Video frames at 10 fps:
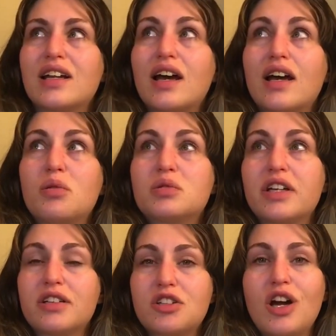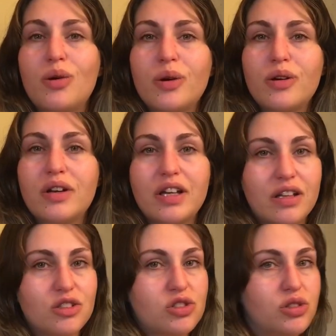I will take a shower
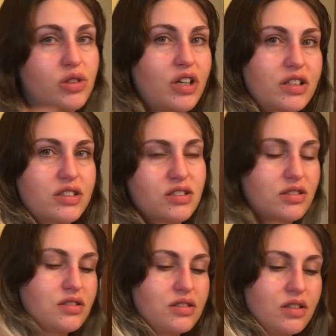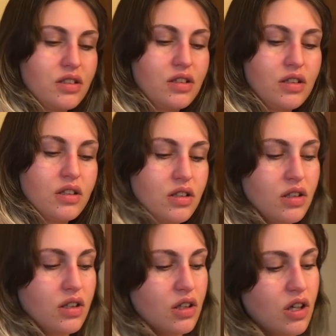and show you guys
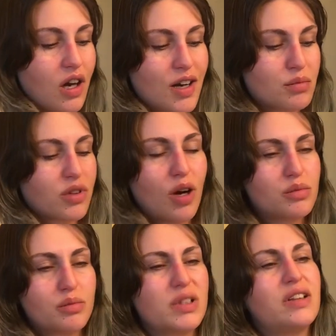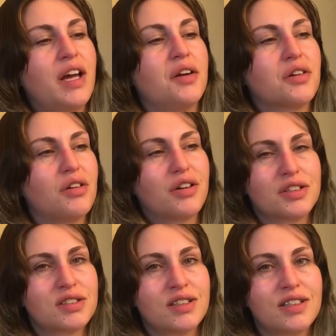probably later,
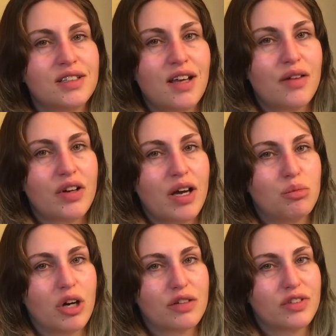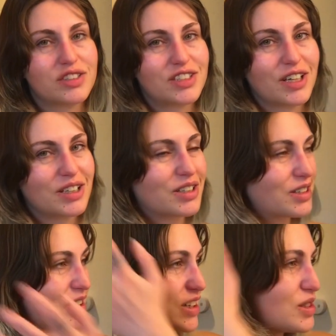honestly, because I haven't had breakfast yet.
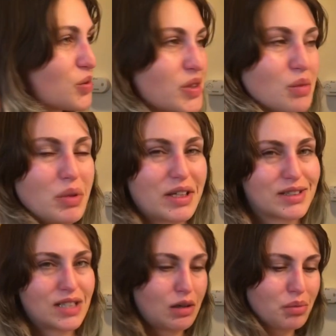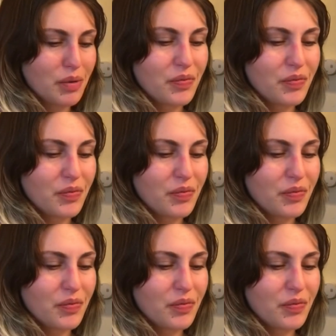This was a big step.